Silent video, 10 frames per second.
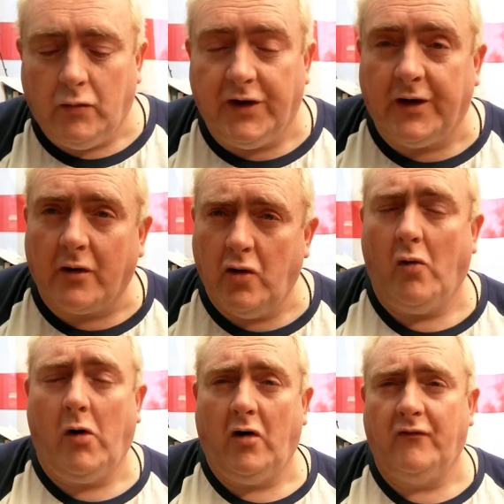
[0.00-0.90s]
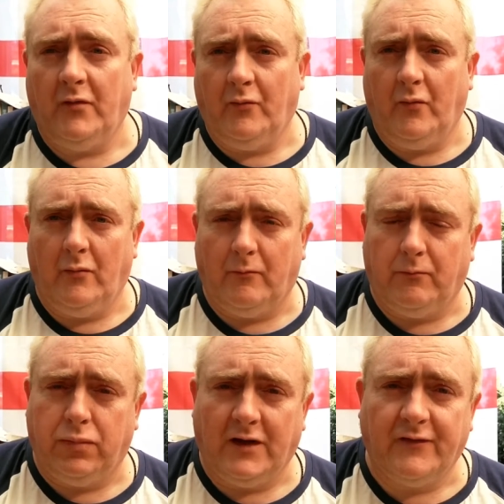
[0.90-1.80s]
but you can cut them off and
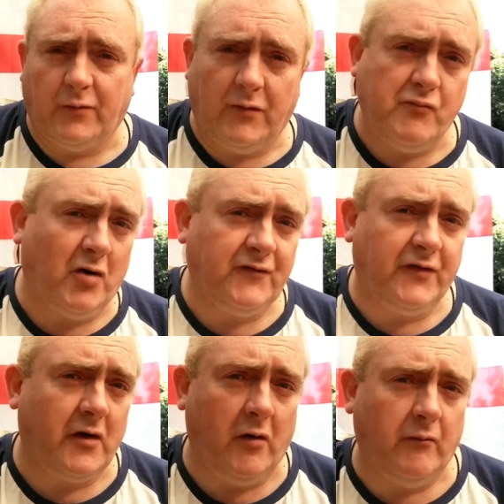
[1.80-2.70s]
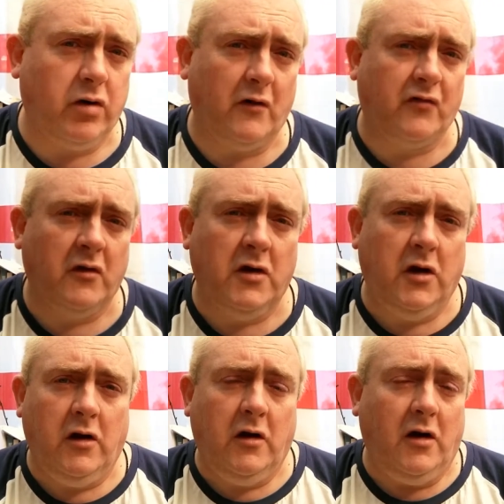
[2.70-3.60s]
plant them in potting compost,
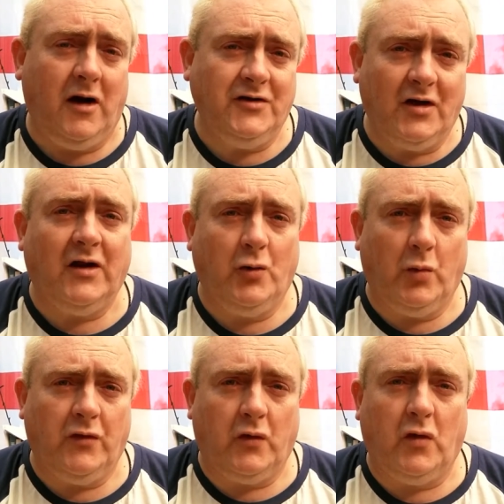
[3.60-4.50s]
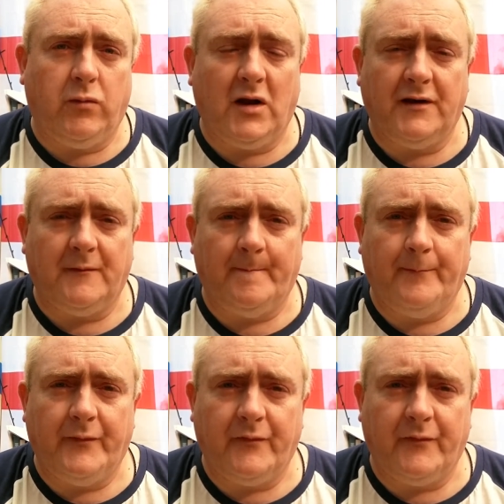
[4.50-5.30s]
and you'll end up with another plant.